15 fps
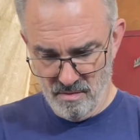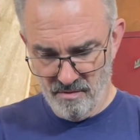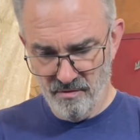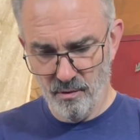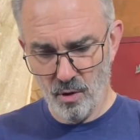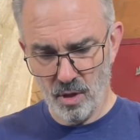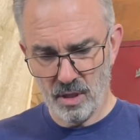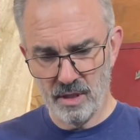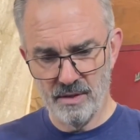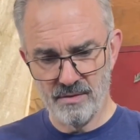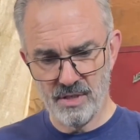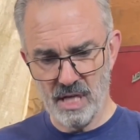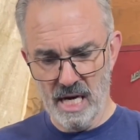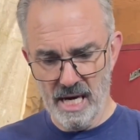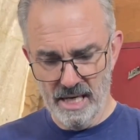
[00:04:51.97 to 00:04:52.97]
forklift
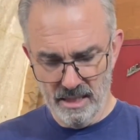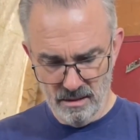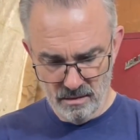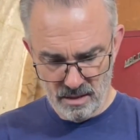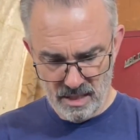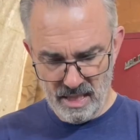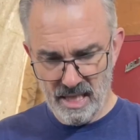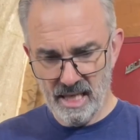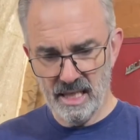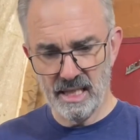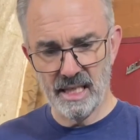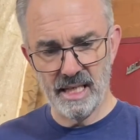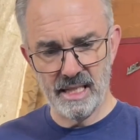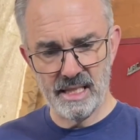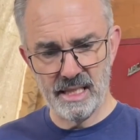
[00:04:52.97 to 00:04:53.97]
tine, kind of
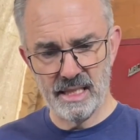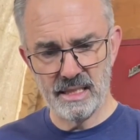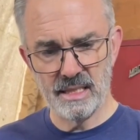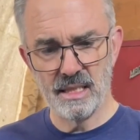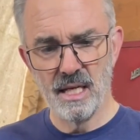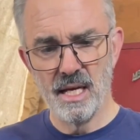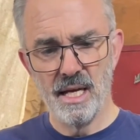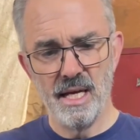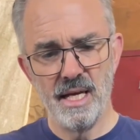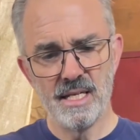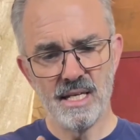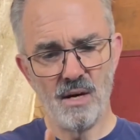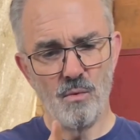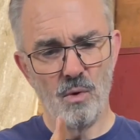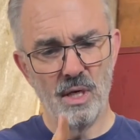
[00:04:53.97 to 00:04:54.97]
like this. He's
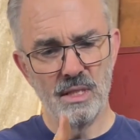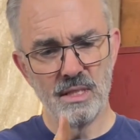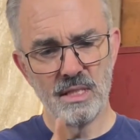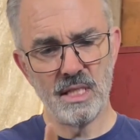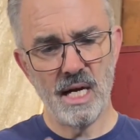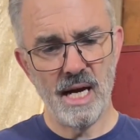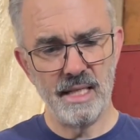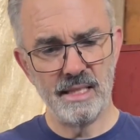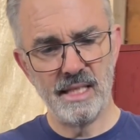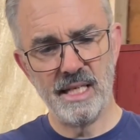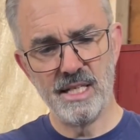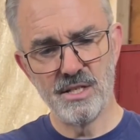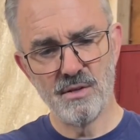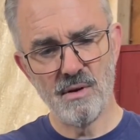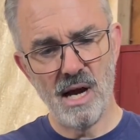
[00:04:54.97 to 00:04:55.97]
got one side that
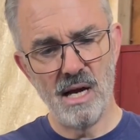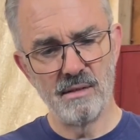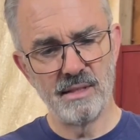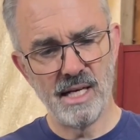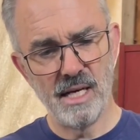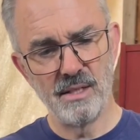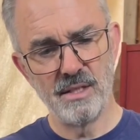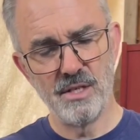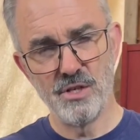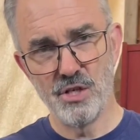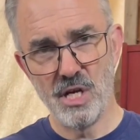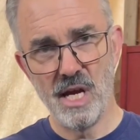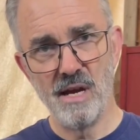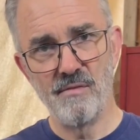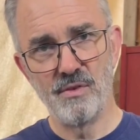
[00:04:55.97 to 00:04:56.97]
he's ground down and
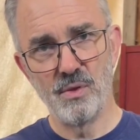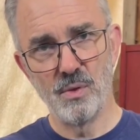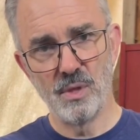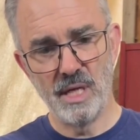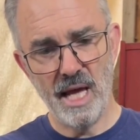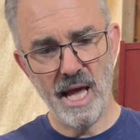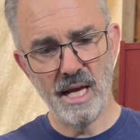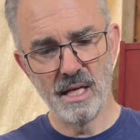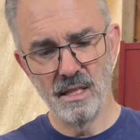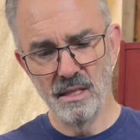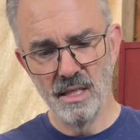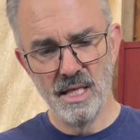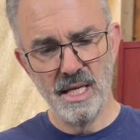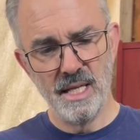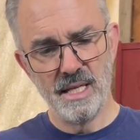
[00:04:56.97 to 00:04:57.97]
shaved to an angle.
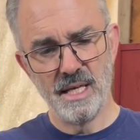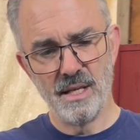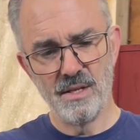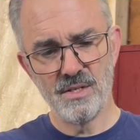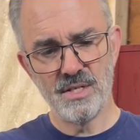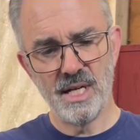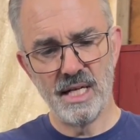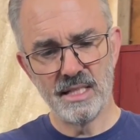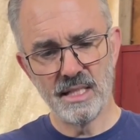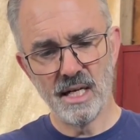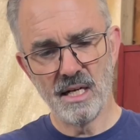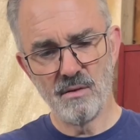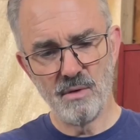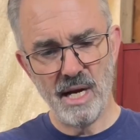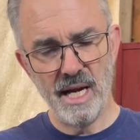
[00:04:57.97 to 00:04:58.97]
The other side's got
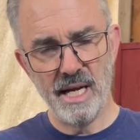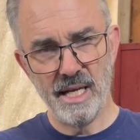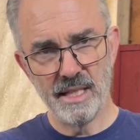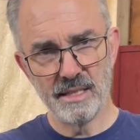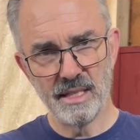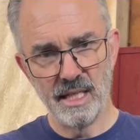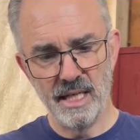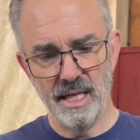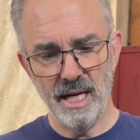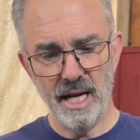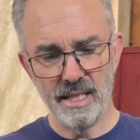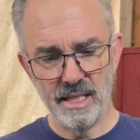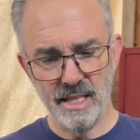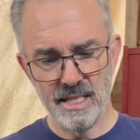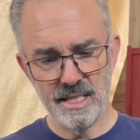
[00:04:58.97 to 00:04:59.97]
a radius in it,
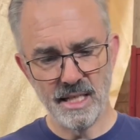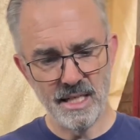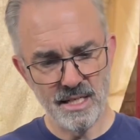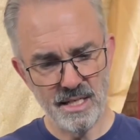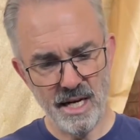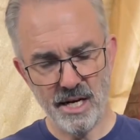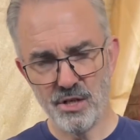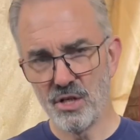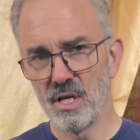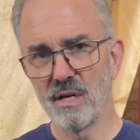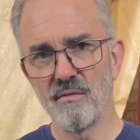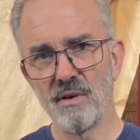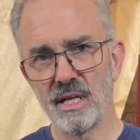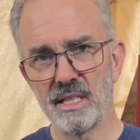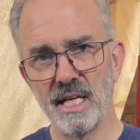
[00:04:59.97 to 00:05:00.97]
and then he's got a section
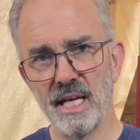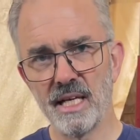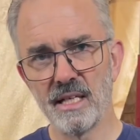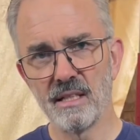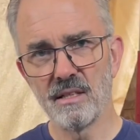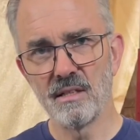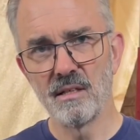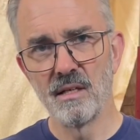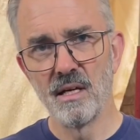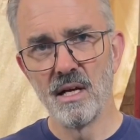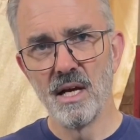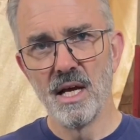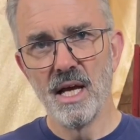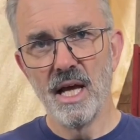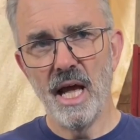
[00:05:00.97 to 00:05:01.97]
of rectangular.
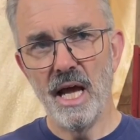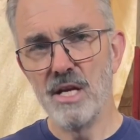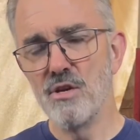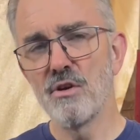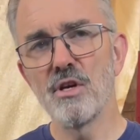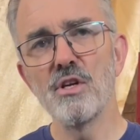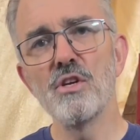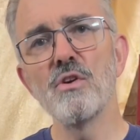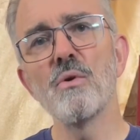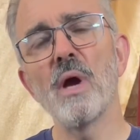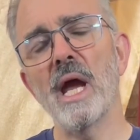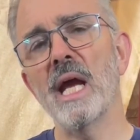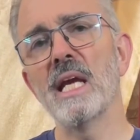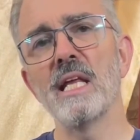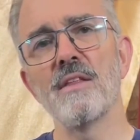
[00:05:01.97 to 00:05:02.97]
And you can do
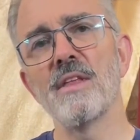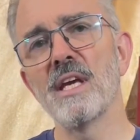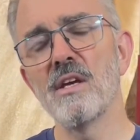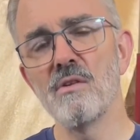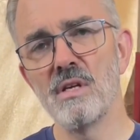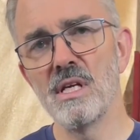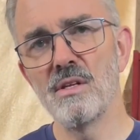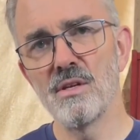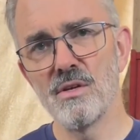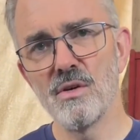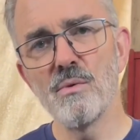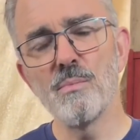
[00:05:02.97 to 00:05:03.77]
anything you need to do